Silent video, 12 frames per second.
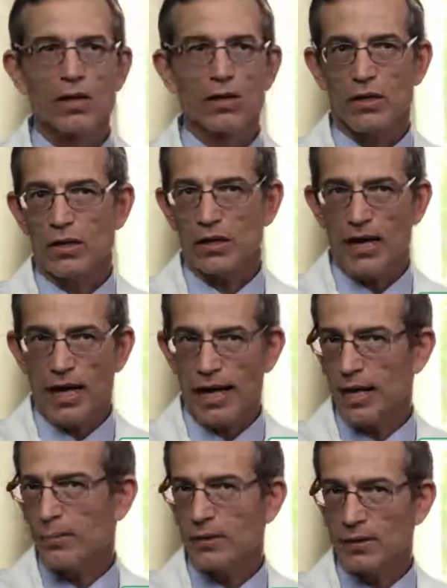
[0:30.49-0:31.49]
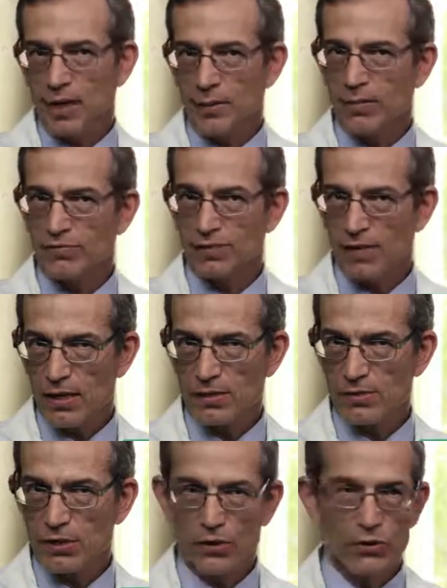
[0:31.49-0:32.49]
the lab, the type of cells
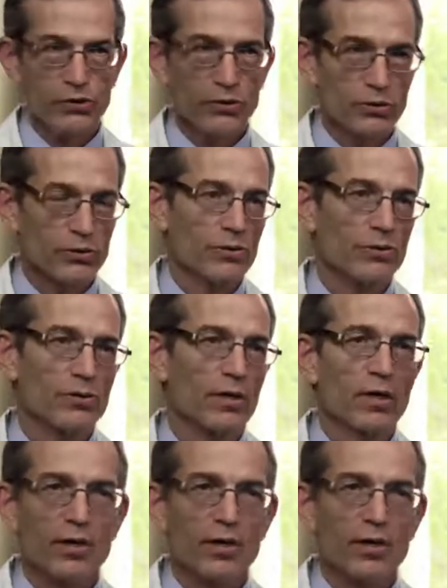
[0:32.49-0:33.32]
that are used,